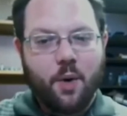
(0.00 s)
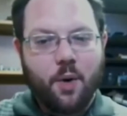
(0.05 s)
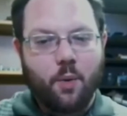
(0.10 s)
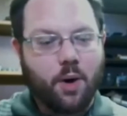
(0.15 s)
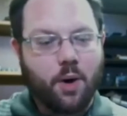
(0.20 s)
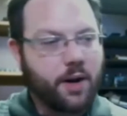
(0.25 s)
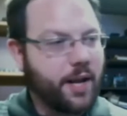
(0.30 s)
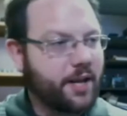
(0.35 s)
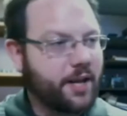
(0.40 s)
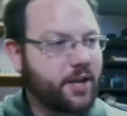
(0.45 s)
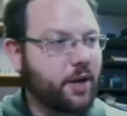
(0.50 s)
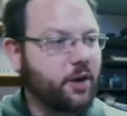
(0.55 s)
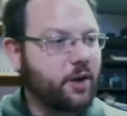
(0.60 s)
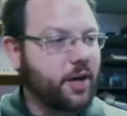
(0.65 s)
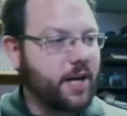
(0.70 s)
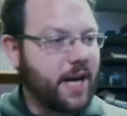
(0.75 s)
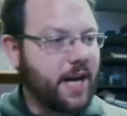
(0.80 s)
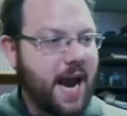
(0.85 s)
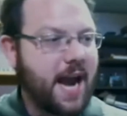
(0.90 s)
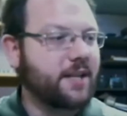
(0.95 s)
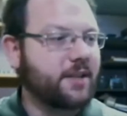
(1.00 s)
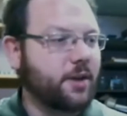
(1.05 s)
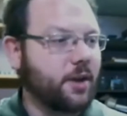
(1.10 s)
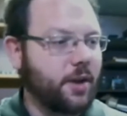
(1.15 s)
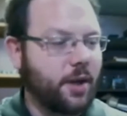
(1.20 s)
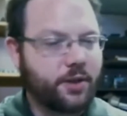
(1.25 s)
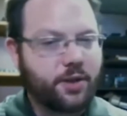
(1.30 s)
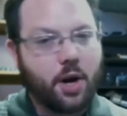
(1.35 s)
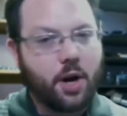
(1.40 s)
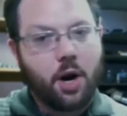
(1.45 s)
where they took a caster
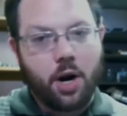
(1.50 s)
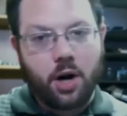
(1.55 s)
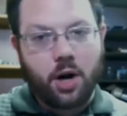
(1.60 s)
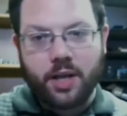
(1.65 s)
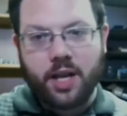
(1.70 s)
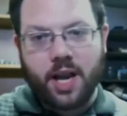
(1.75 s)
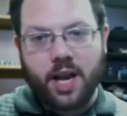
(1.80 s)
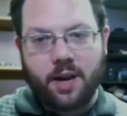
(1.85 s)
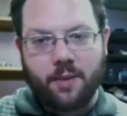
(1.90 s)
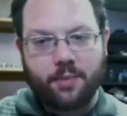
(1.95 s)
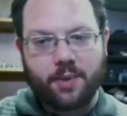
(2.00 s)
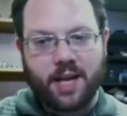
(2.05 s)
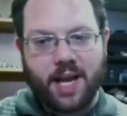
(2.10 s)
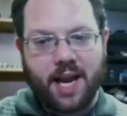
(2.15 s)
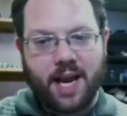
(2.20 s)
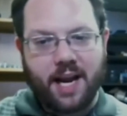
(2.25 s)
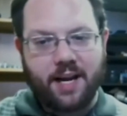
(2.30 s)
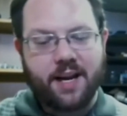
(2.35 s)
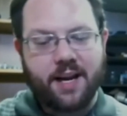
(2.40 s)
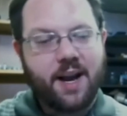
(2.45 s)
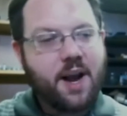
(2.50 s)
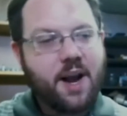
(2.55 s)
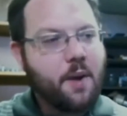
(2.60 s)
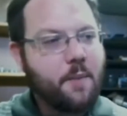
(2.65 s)
that's hardly getting played,